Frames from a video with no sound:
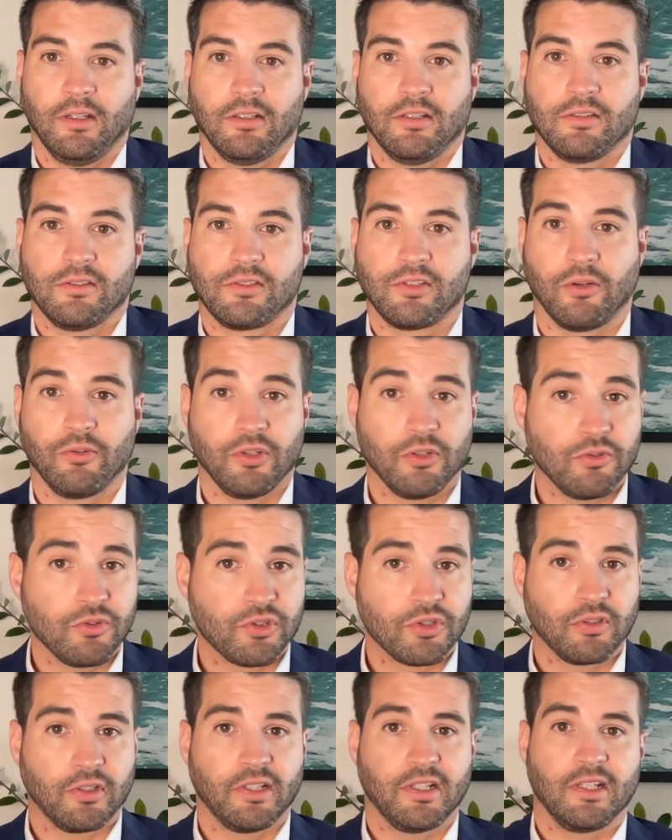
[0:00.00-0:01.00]
So
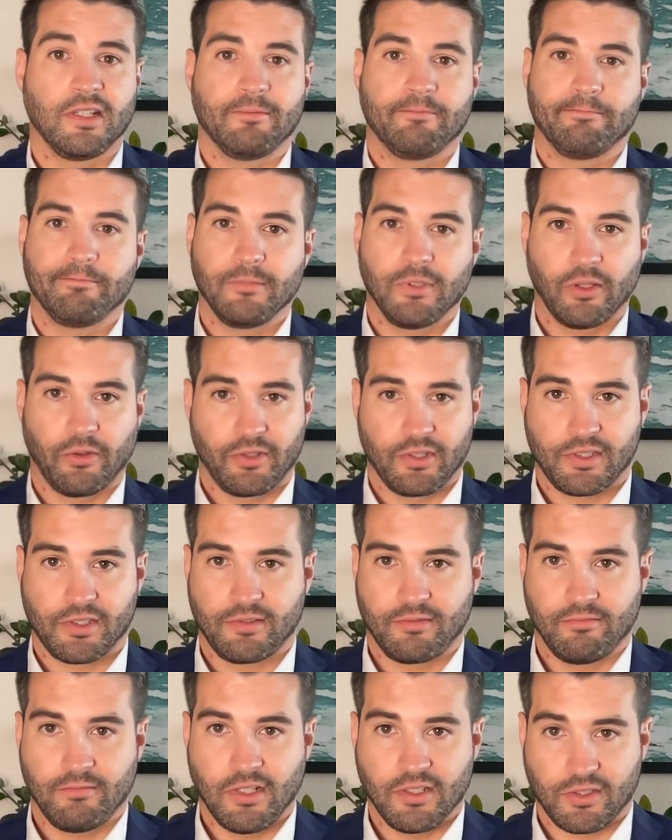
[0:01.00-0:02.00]
usually,
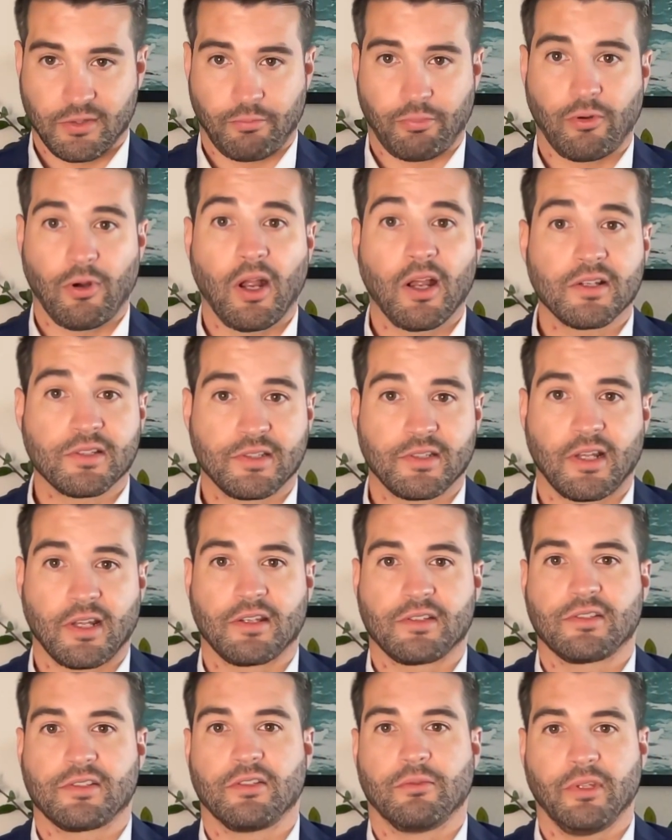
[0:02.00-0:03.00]
this is a
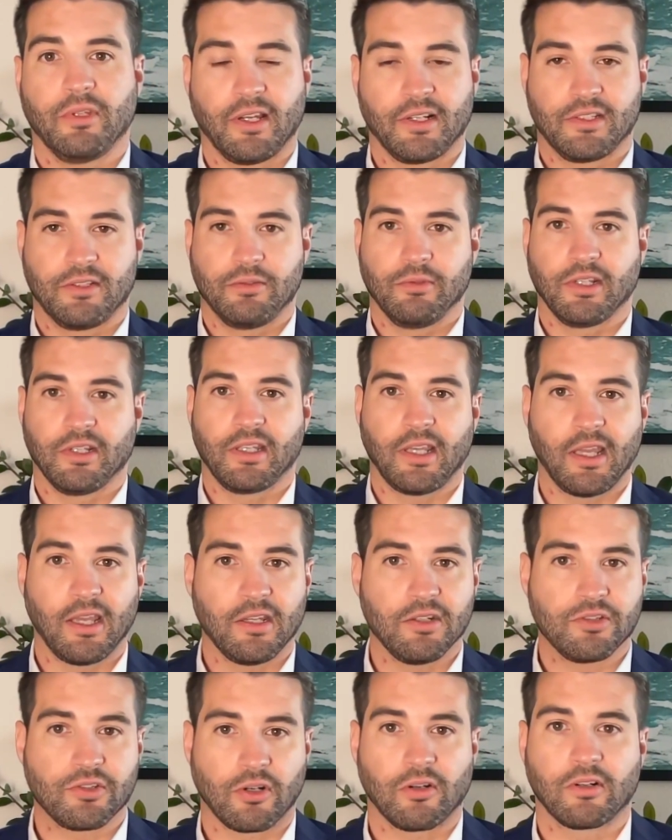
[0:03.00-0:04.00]
process. So we like to
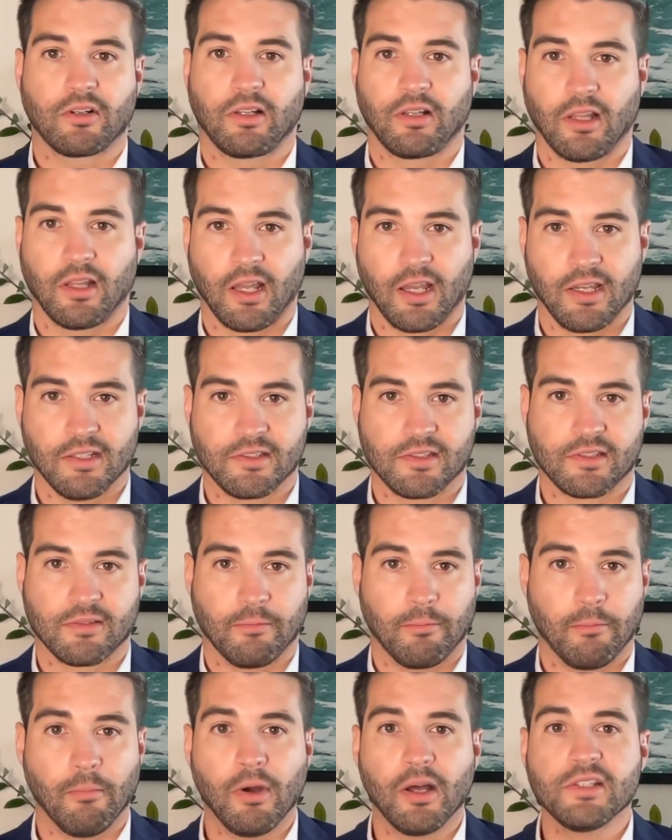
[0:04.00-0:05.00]
engage our clients
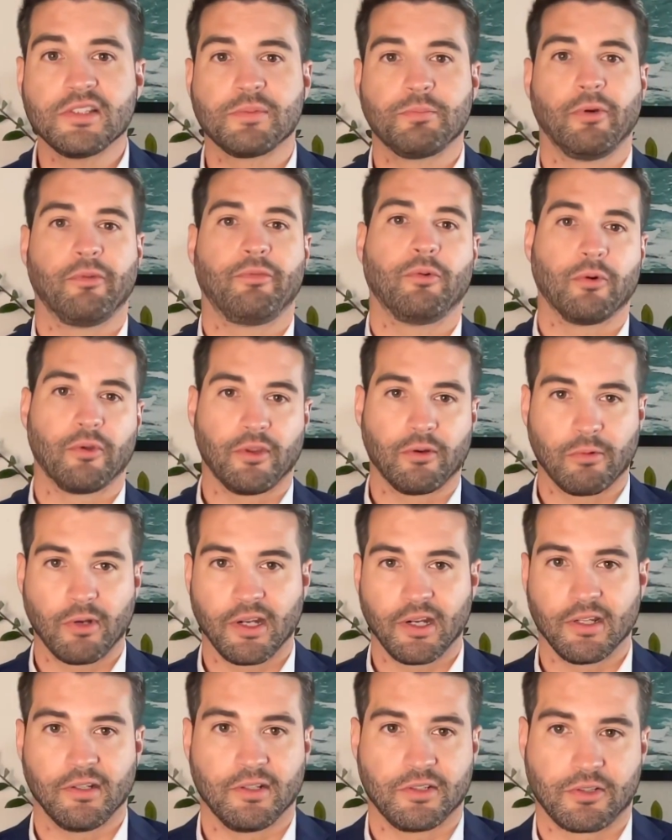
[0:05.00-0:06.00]
months before they're
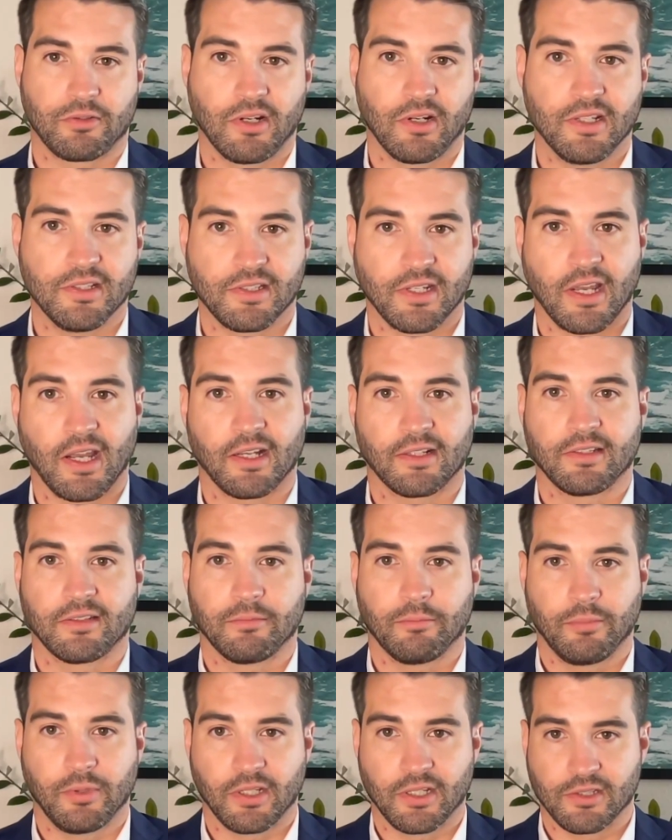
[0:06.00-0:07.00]
ready to transact
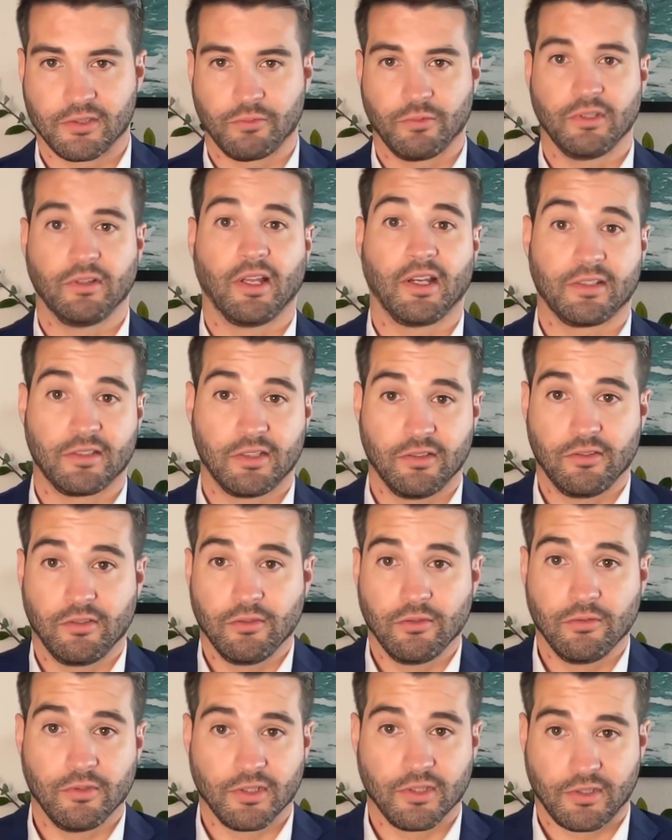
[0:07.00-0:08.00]
because we like to
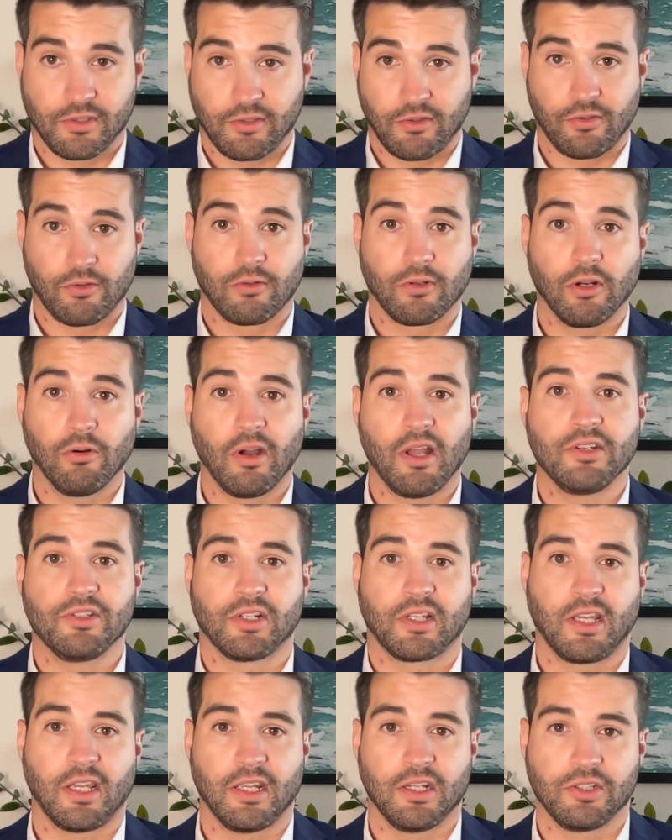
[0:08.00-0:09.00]
do this thorough
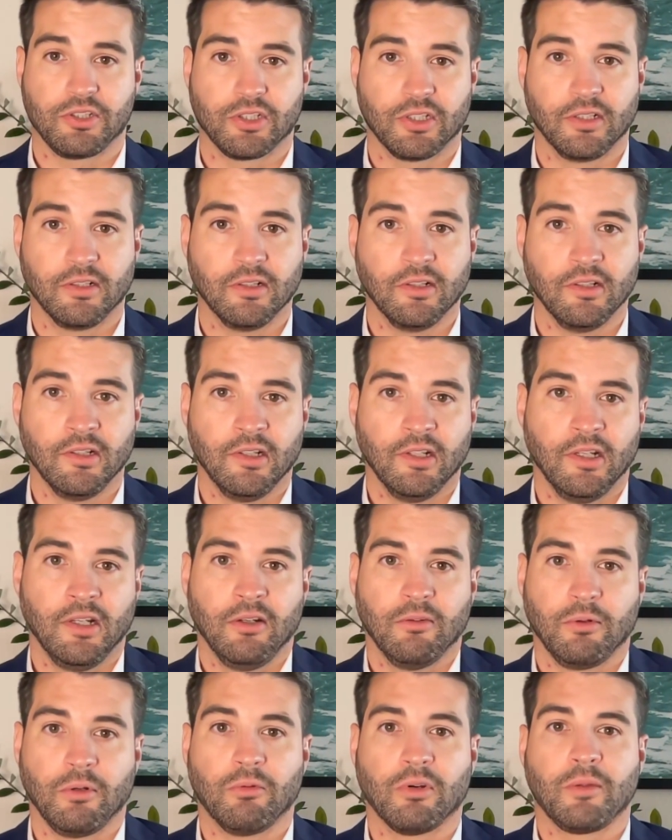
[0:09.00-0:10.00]
education.
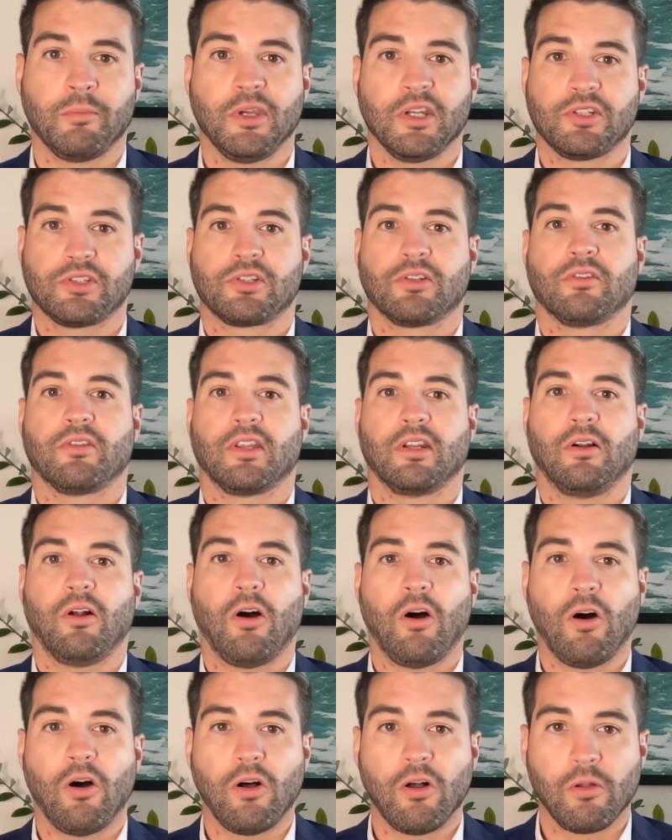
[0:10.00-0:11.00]
We want to make sure that
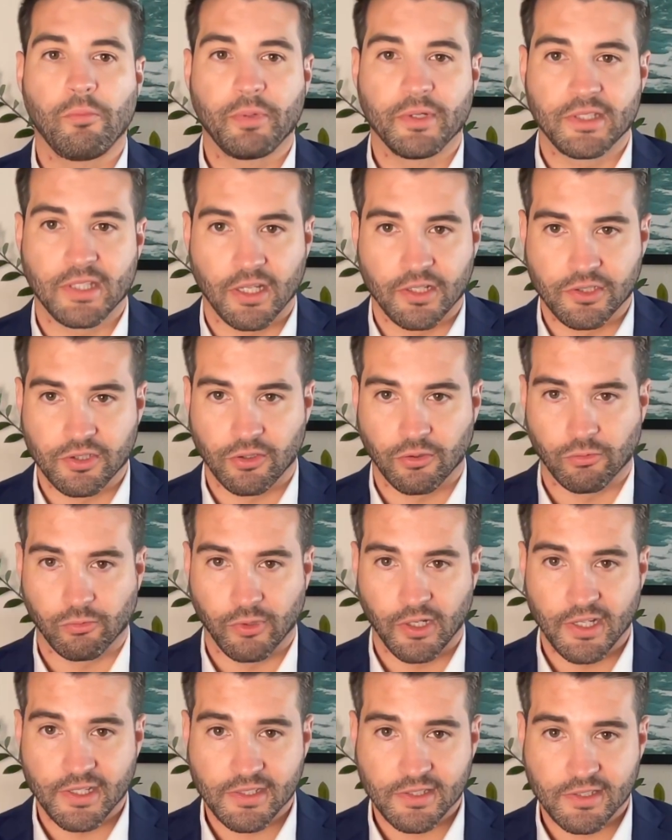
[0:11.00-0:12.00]
all potential
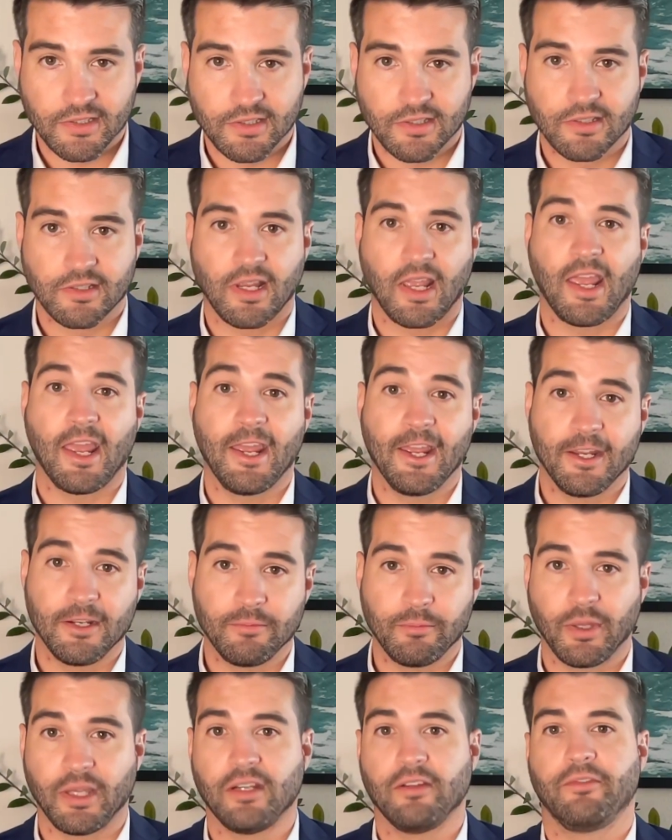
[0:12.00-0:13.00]
risks and
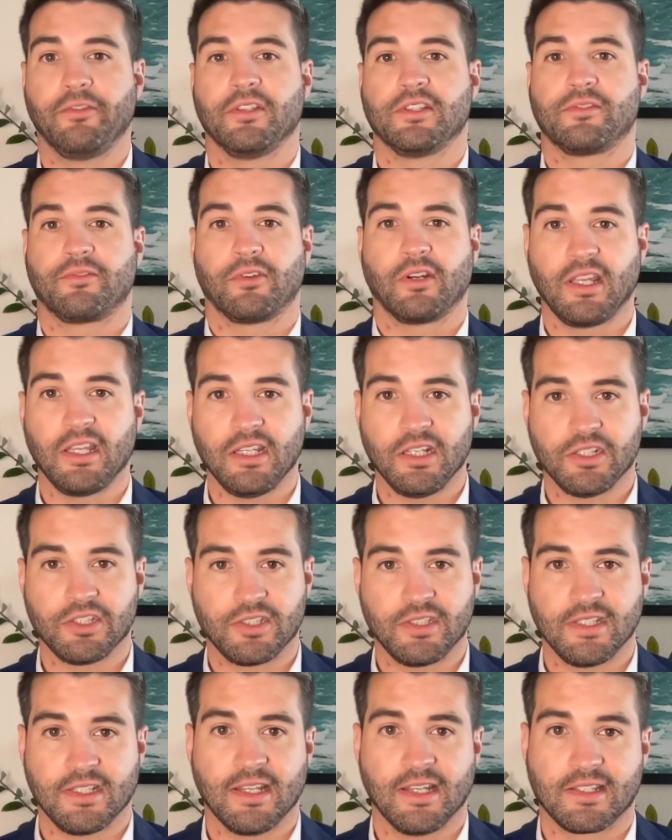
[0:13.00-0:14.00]
benefits for each
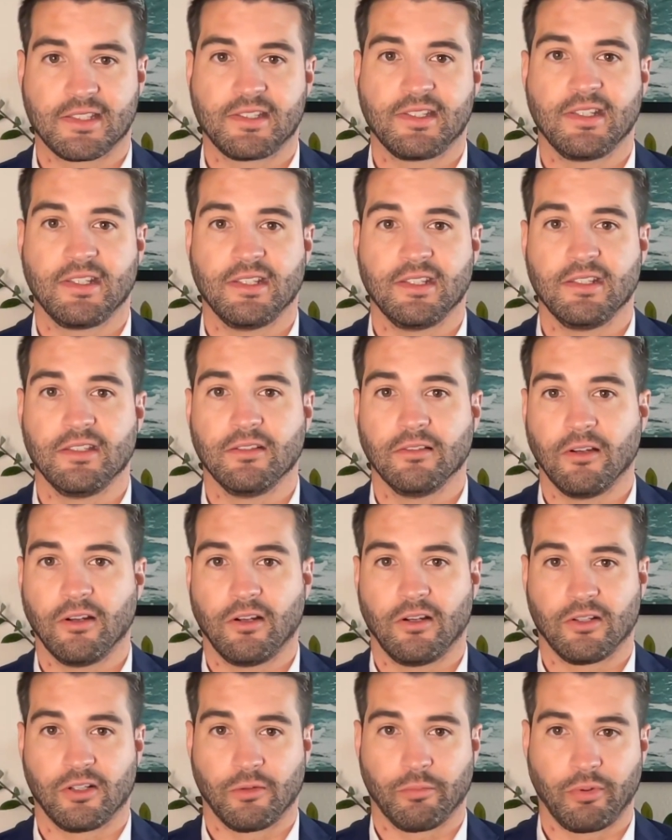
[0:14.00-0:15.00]
DST
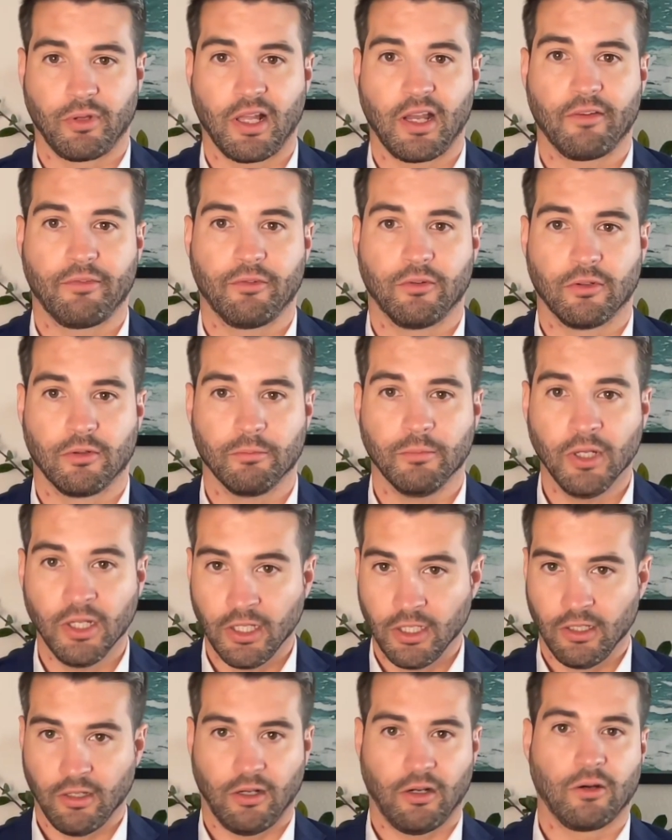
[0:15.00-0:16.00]
on our platform
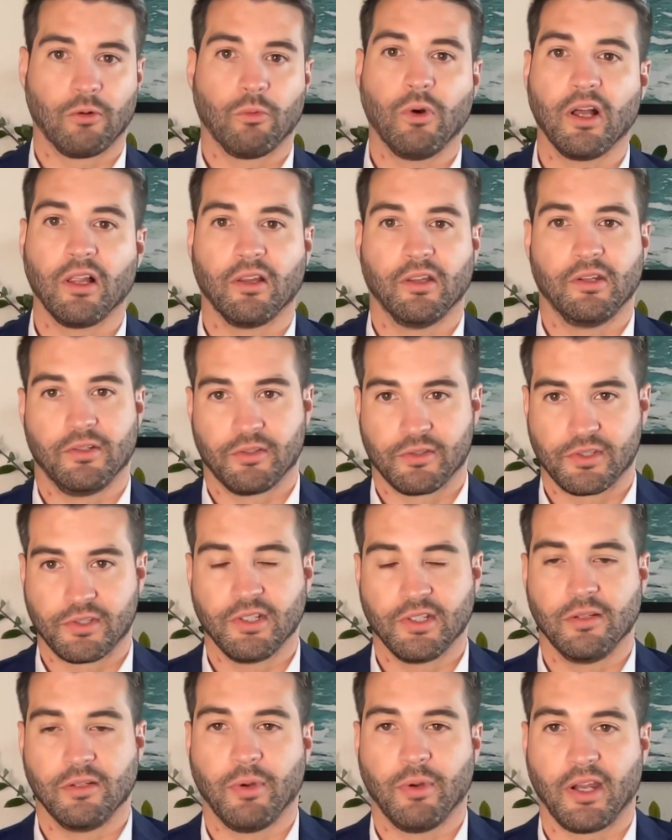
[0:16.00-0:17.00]
are well
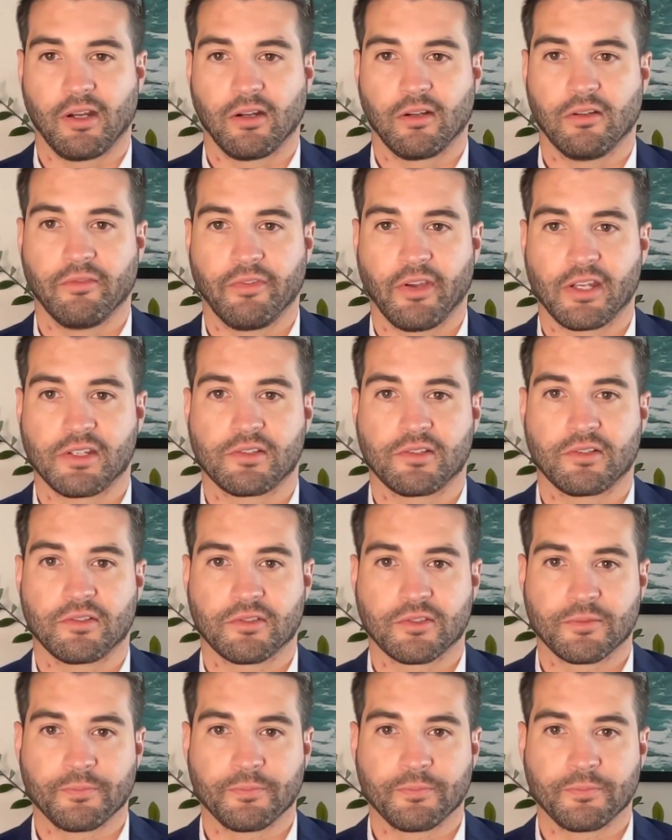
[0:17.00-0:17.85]
understood by our investors.